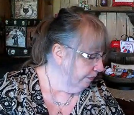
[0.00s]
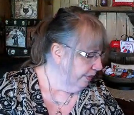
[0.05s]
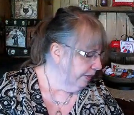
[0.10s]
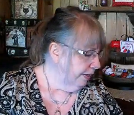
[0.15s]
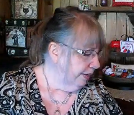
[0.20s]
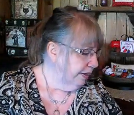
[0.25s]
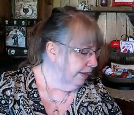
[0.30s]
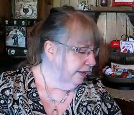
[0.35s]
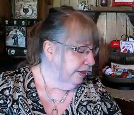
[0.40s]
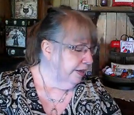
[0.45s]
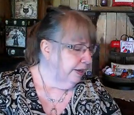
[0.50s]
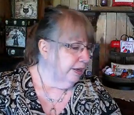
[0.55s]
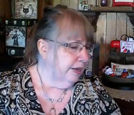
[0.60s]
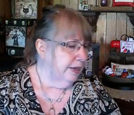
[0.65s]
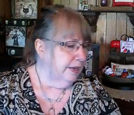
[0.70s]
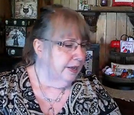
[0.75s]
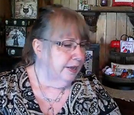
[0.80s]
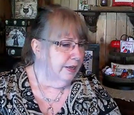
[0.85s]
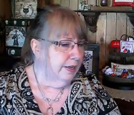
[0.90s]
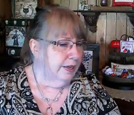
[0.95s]

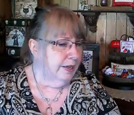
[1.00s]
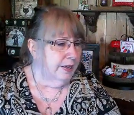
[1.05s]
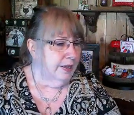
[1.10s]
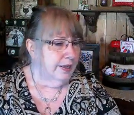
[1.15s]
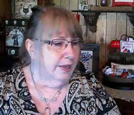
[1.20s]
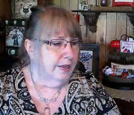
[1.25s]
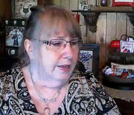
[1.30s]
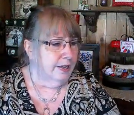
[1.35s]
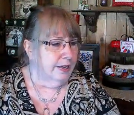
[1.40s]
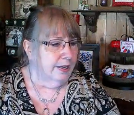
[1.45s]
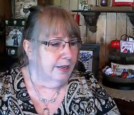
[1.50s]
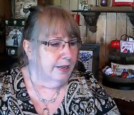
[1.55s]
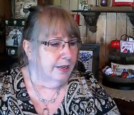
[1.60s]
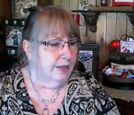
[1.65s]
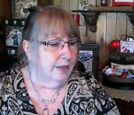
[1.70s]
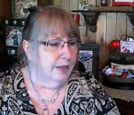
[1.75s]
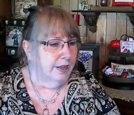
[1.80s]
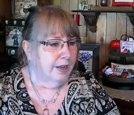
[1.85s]
(no one is talking)